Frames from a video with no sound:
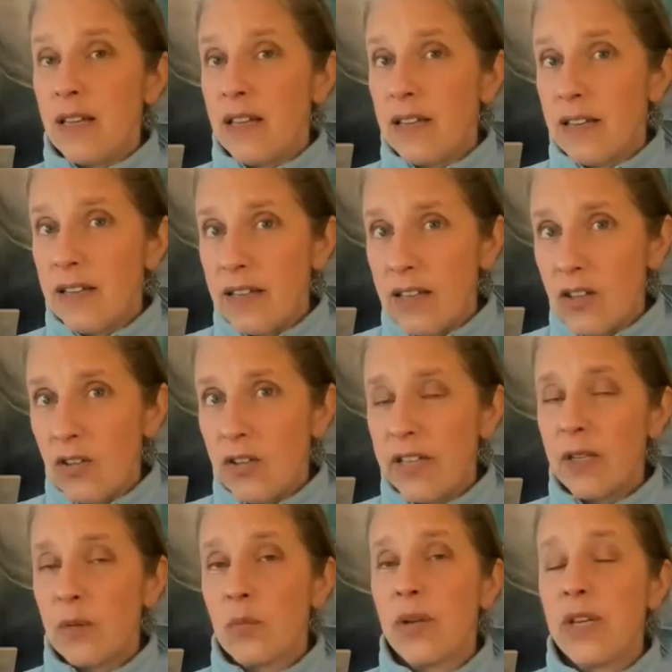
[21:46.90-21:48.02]

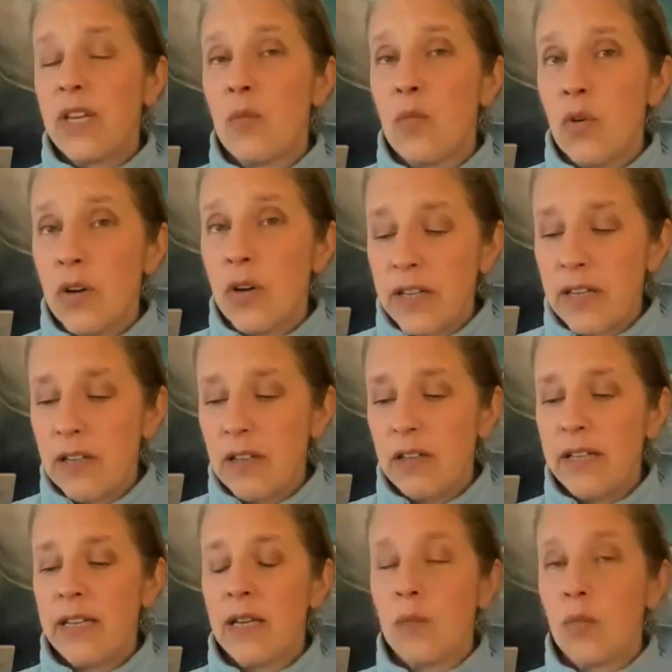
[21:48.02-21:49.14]
healing and bringing more
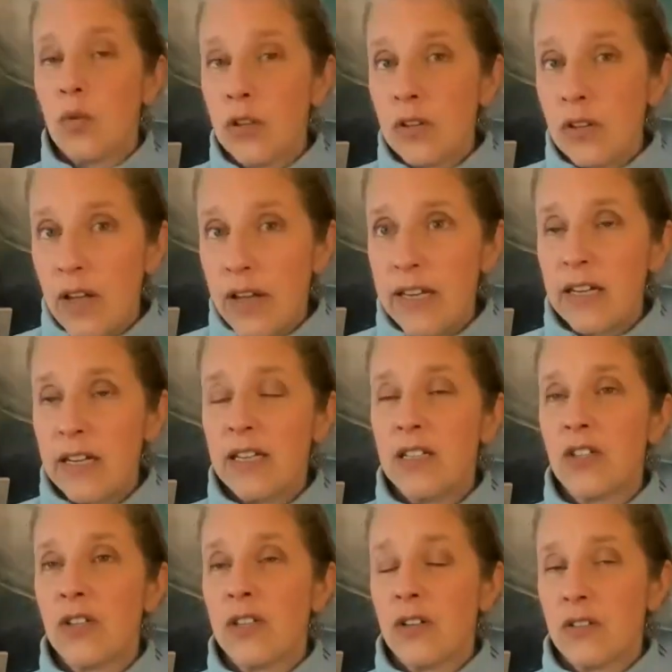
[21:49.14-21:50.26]
healing and more light
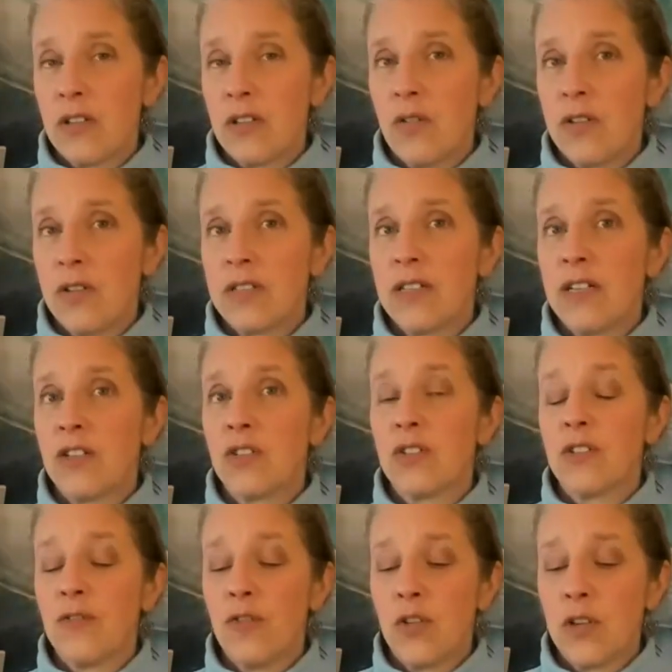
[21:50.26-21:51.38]
into those lower
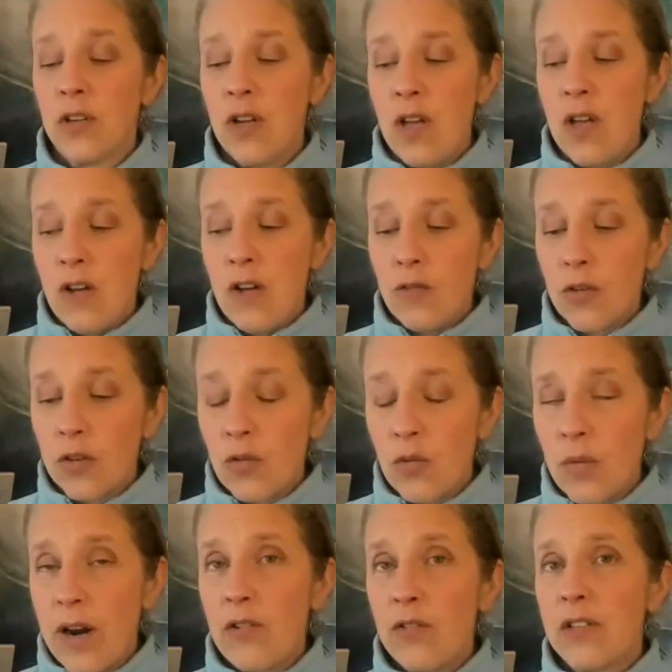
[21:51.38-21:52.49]
centers for
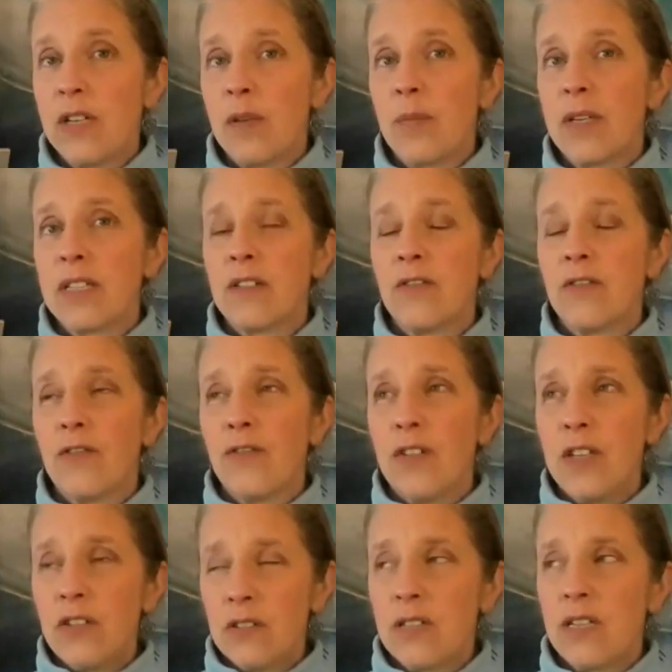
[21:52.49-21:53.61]
grounding, because it
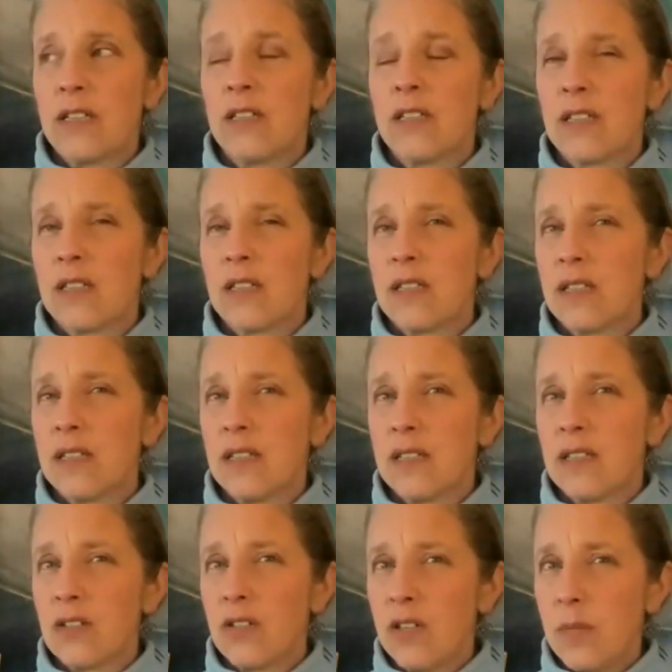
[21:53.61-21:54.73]
feels like it's
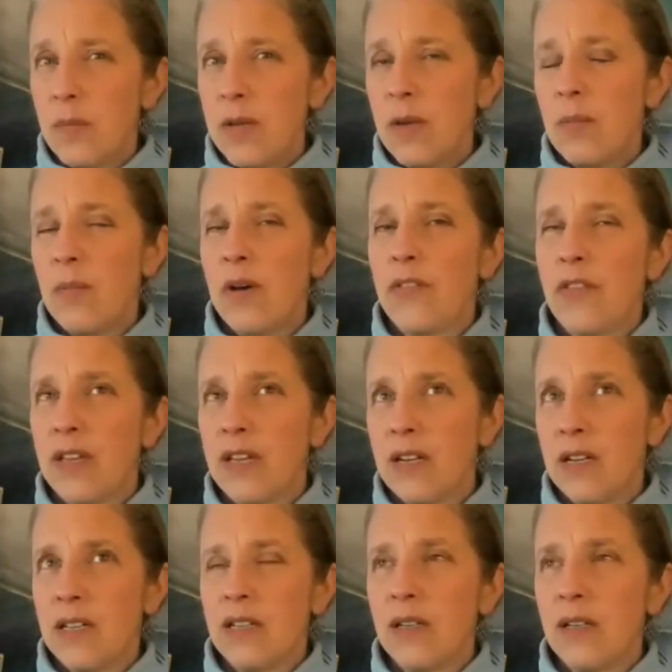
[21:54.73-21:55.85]
going to be a month
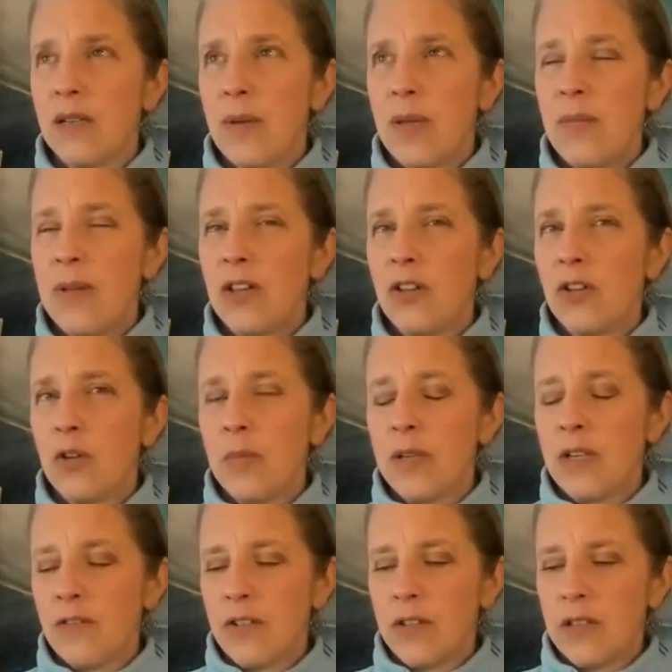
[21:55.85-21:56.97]
that it may be a little
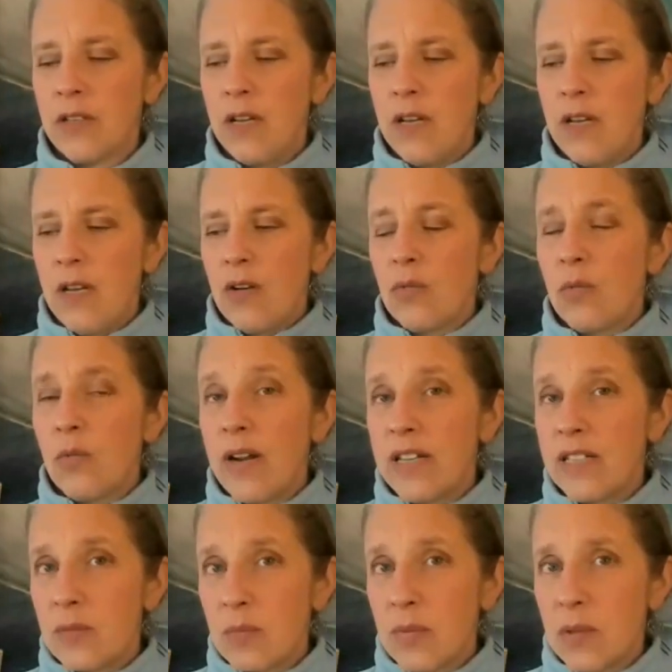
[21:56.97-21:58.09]
bit of a
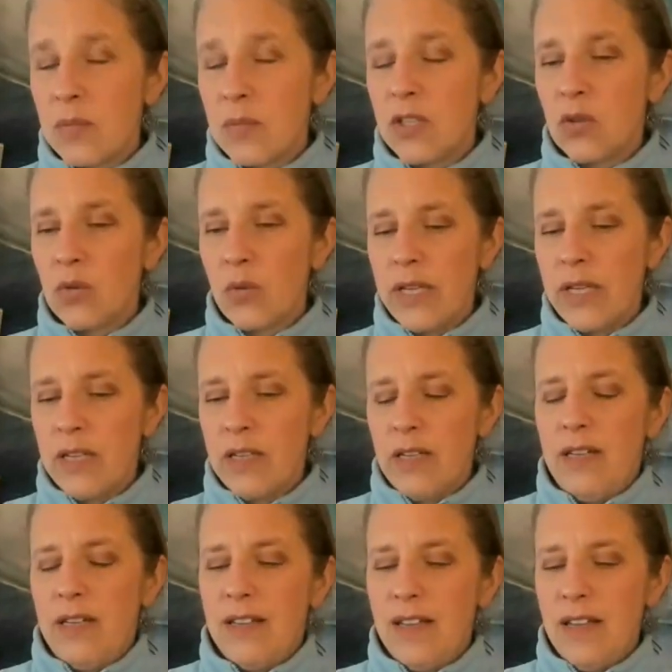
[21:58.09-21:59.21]
respite between
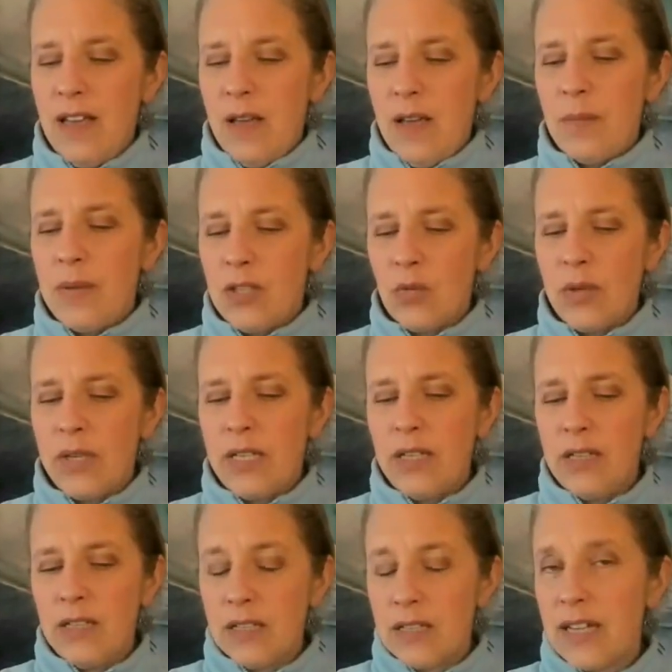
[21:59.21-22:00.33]

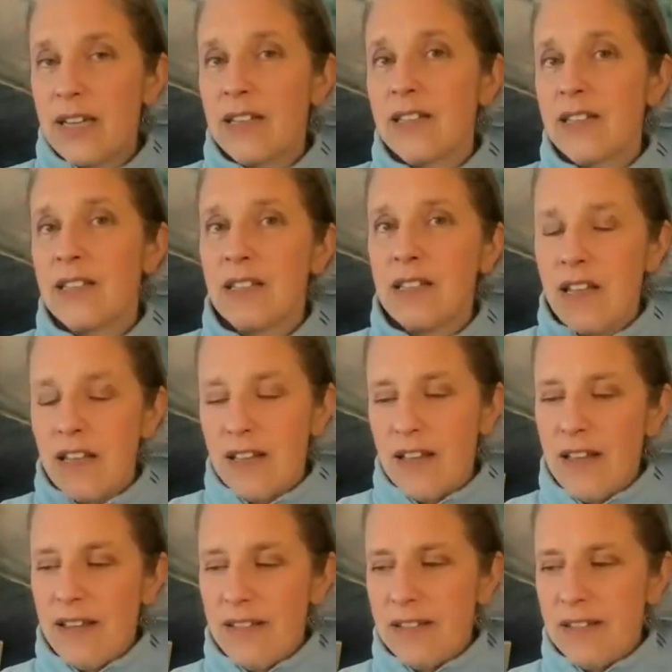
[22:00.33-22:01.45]
intense,
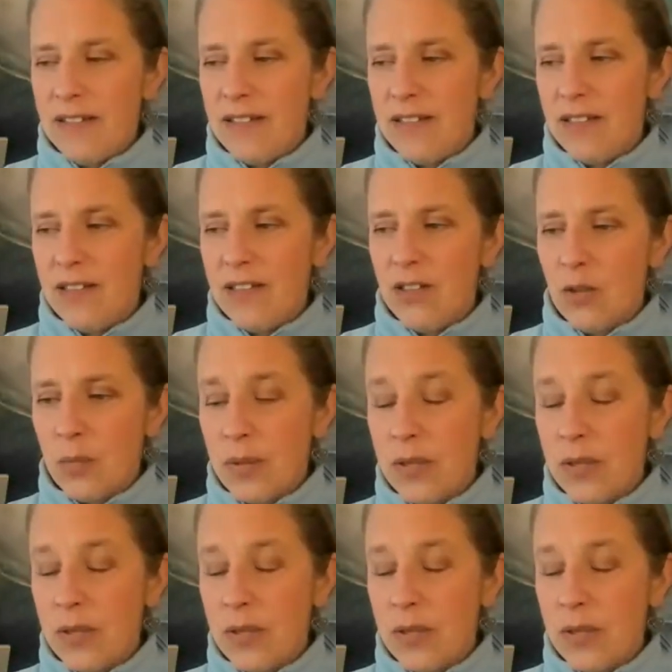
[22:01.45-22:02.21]
you know,